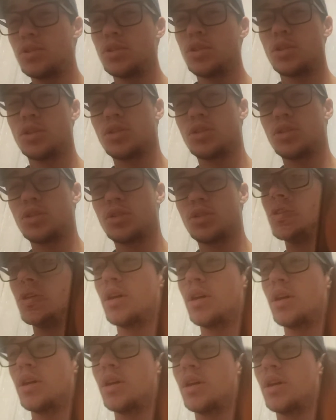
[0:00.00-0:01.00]
Just so
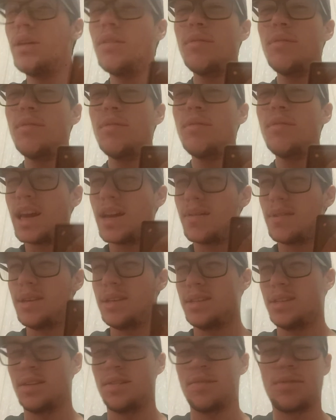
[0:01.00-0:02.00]
you know, even if they have
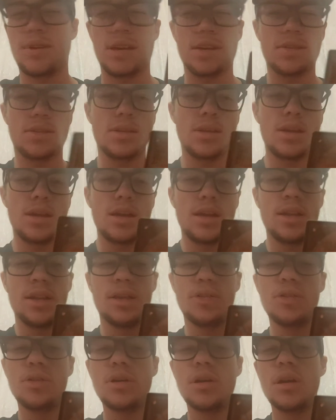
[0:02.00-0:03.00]
easy effects.
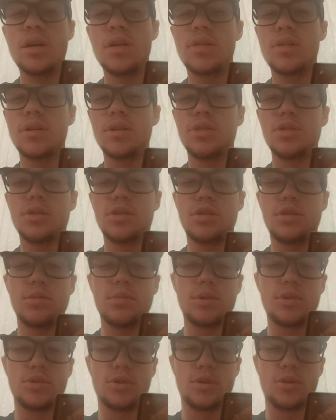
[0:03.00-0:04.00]
Legendary creature,
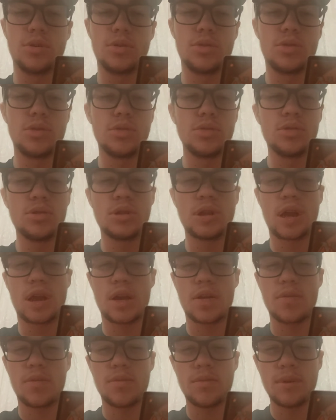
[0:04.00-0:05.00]
human druid, two
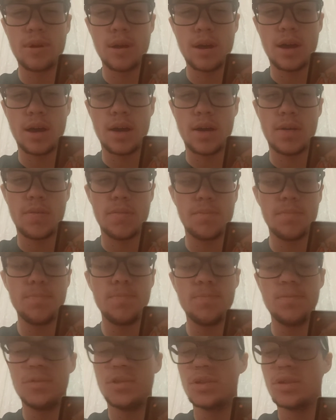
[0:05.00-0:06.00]
generic,
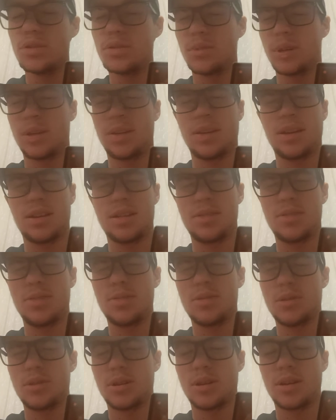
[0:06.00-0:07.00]
excuse me, not
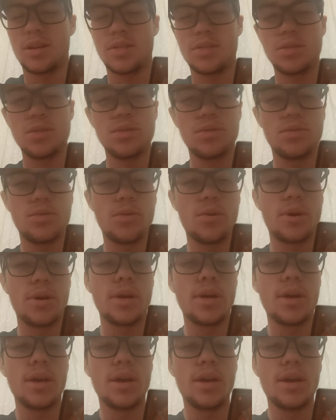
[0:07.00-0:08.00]
two generic, 2/4,
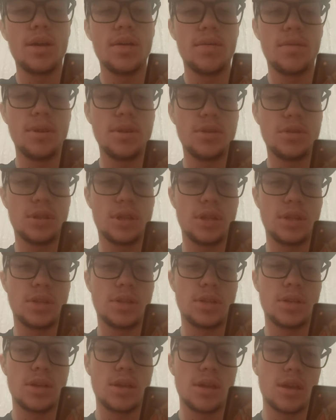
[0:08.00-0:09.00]

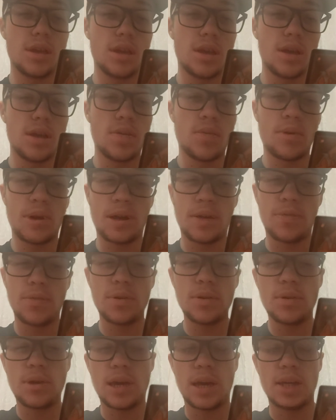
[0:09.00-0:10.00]
vigilance. Whenever
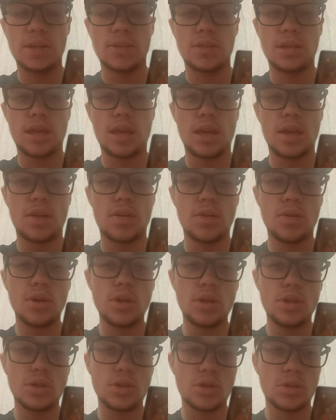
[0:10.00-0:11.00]
you cast a
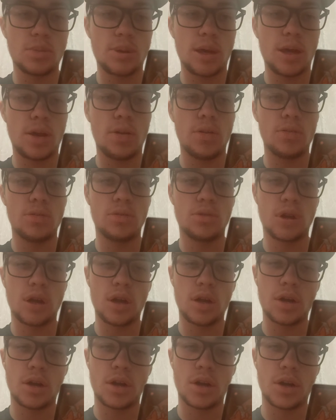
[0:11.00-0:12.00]
creature spell, draw
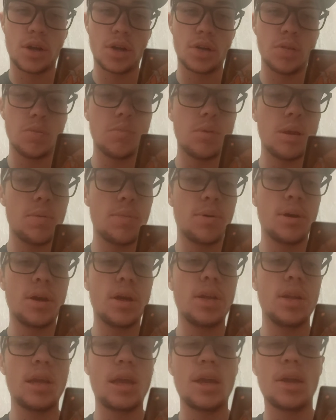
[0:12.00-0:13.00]
a card, you may put
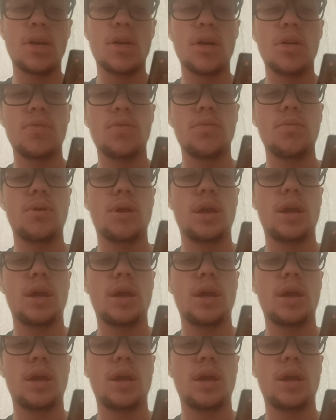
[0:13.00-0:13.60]
a land card from your